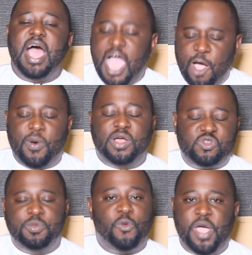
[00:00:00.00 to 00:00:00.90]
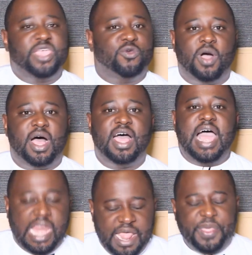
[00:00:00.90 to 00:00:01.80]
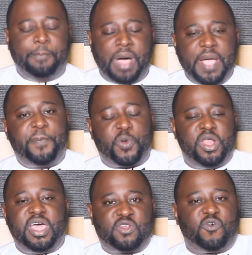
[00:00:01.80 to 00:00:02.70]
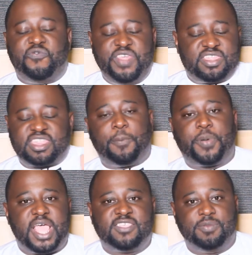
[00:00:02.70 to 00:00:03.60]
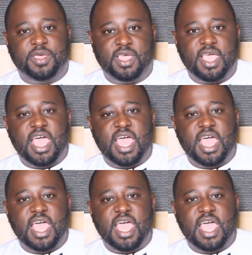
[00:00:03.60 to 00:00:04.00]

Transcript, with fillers: I want to be where you are. Let the byproduct of this surprise me.